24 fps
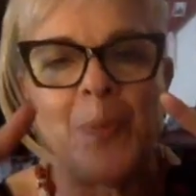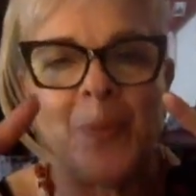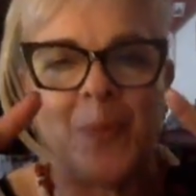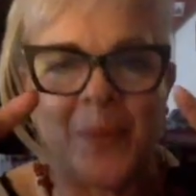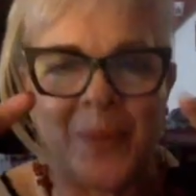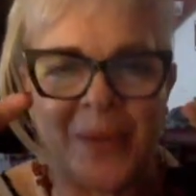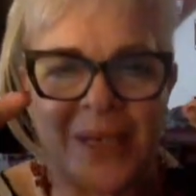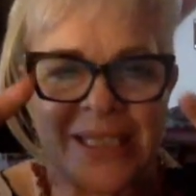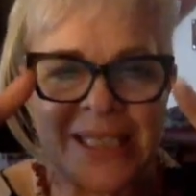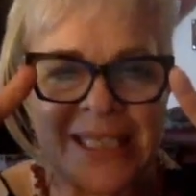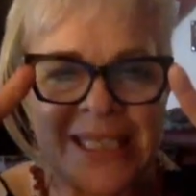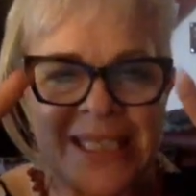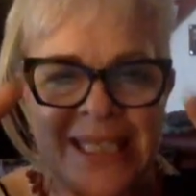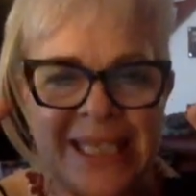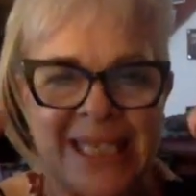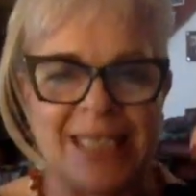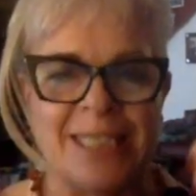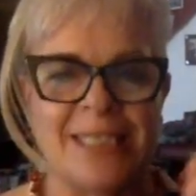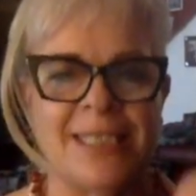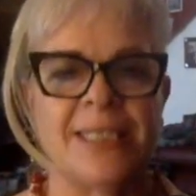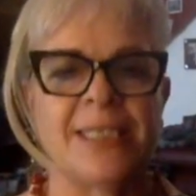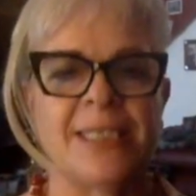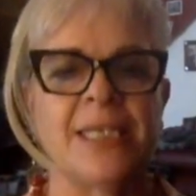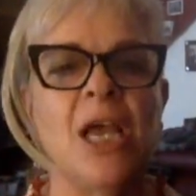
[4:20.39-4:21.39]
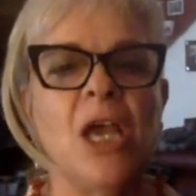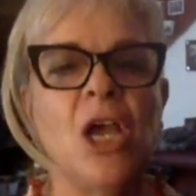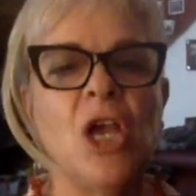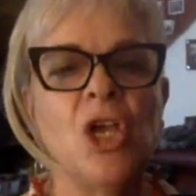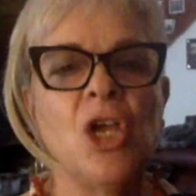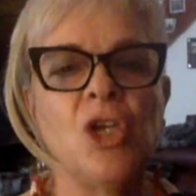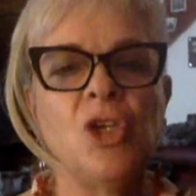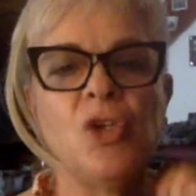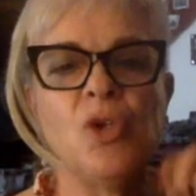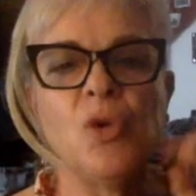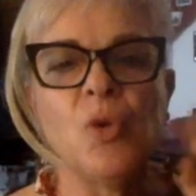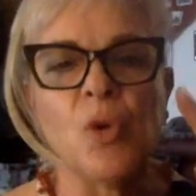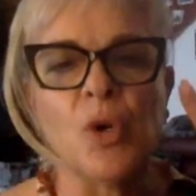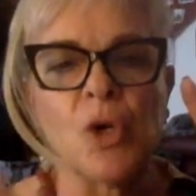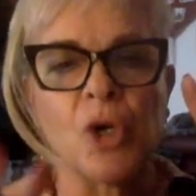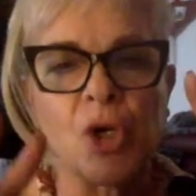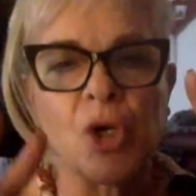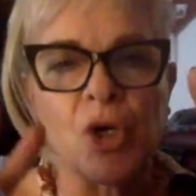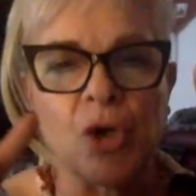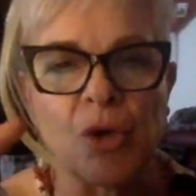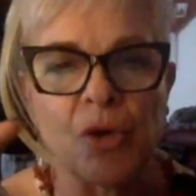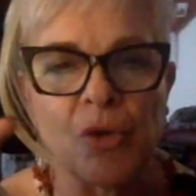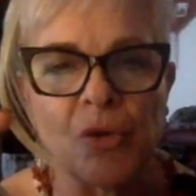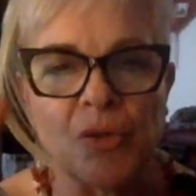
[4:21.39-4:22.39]
business your
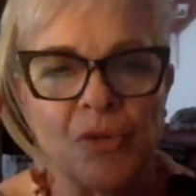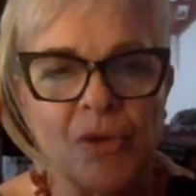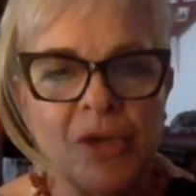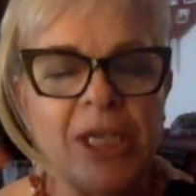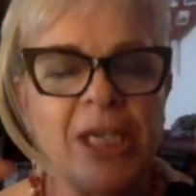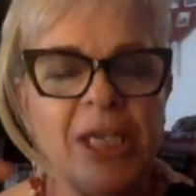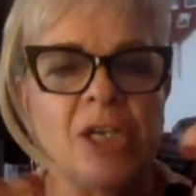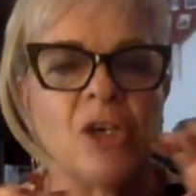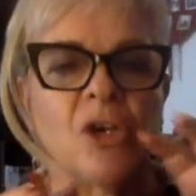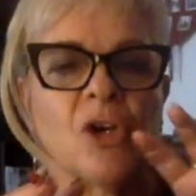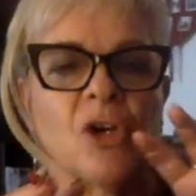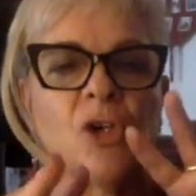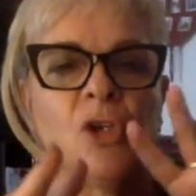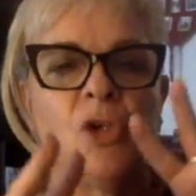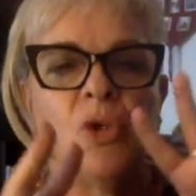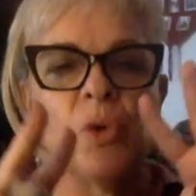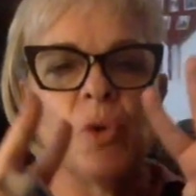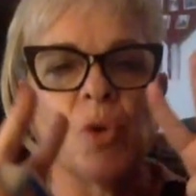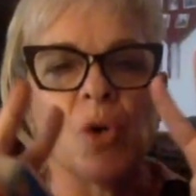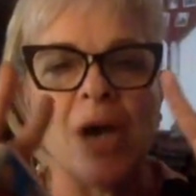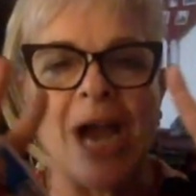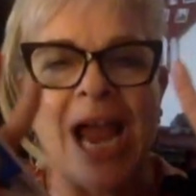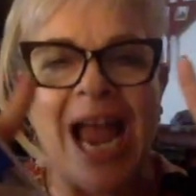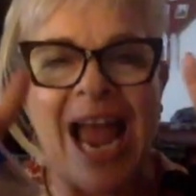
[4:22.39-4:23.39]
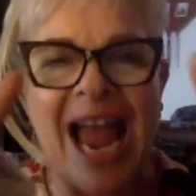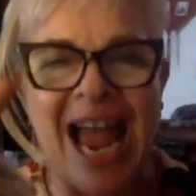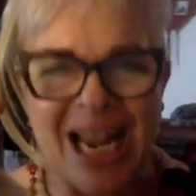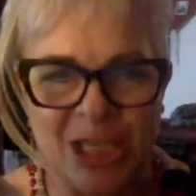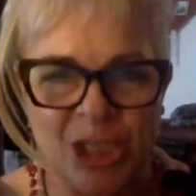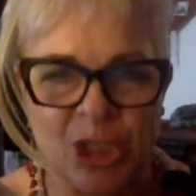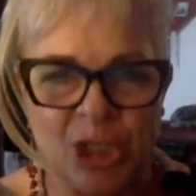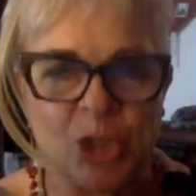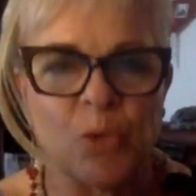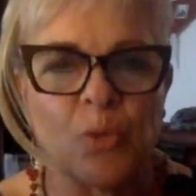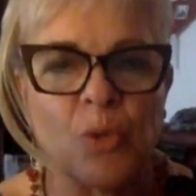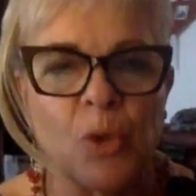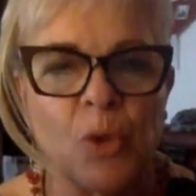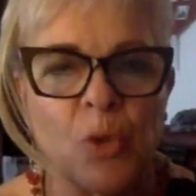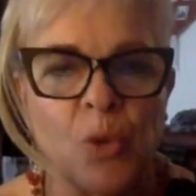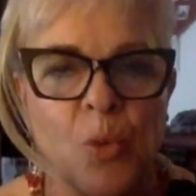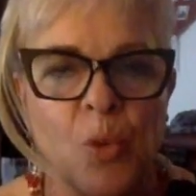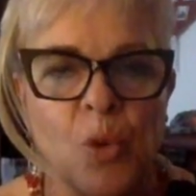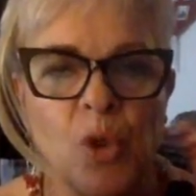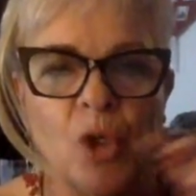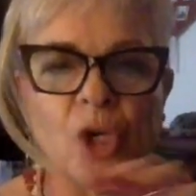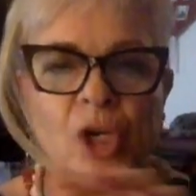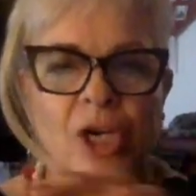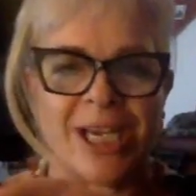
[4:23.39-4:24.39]
career, your actual
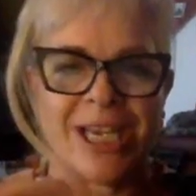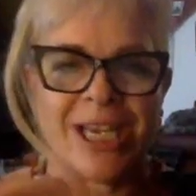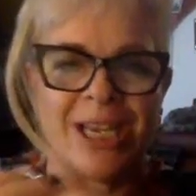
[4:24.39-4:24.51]
work,